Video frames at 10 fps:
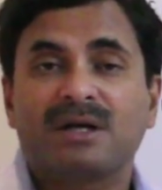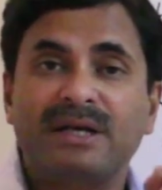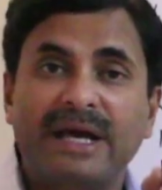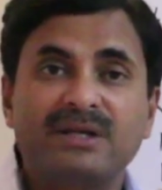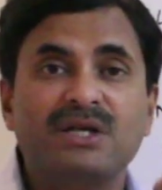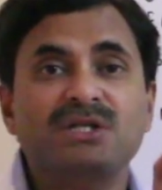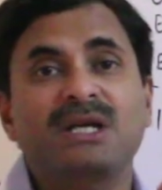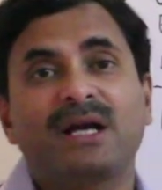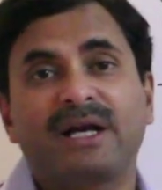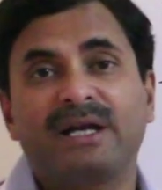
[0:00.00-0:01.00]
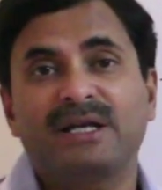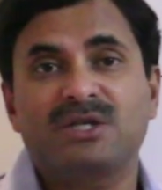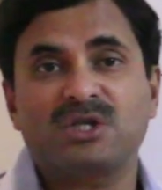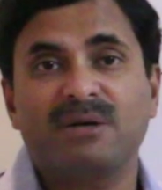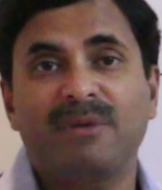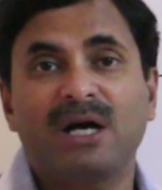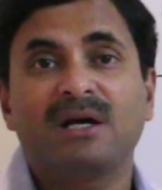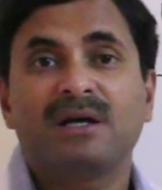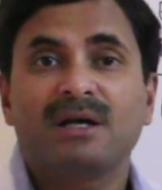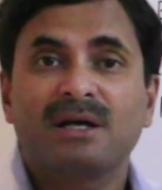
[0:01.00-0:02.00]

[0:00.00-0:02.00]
digestion occur in stomach,